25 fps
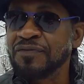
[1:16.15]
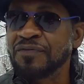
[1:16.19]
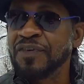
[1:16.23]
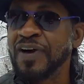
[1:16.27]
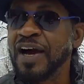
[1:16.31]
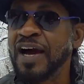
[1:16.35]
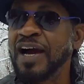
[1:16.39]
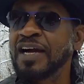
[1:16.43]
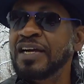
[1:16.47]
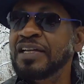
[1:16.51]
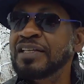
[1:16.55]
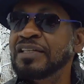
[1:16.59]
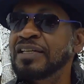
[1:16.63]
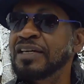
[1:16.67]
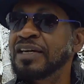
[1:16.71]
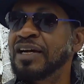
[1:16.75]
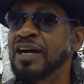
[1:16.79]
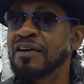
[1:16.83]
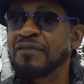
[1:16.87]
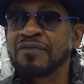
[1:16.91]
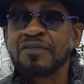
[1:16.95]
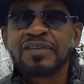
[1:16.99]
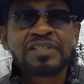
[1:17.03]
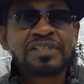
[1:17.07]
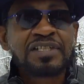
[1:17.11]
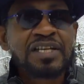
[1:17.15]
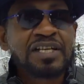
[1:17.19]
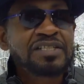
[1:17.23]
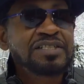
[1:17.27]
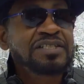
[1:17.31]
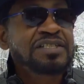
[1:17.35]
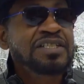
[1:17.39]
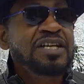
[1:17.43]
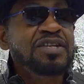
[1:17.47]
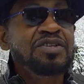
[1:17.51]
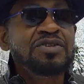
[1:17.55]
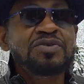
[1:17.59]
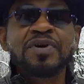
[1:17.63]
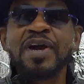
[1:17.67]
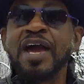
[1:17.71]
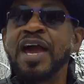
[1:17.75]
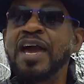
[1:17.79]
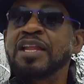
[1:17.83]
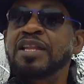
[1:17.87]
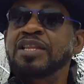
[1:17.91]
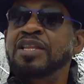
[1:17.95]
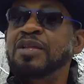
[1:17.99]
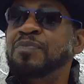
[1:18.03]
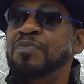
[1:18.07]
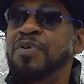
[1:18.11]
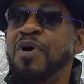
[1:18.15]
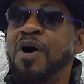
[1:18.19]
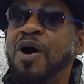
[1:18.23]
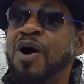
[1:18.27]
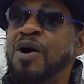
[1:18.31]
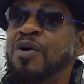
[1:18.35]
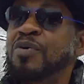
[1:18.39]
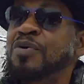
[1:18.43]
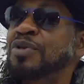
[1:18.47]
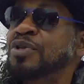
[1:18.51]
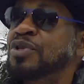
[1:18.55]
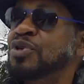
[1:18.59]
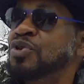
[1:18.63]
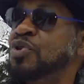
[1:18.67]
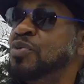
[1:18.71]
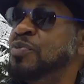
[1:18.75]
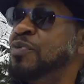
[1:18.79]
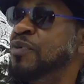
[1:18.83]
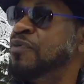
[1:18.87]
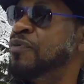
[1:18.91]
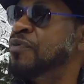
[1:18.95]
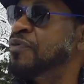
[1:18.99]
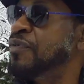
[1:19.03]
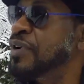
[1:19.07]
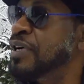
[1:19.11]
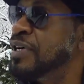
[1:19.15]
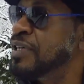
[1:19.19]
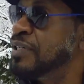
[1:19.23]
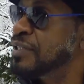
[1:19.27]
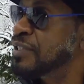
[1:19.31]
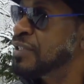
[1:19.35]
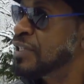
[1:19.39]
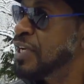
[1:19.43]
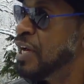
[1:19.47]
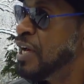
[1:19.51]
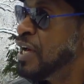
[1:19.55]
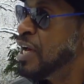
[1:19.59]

find the conversation that you had in the park with a group of friends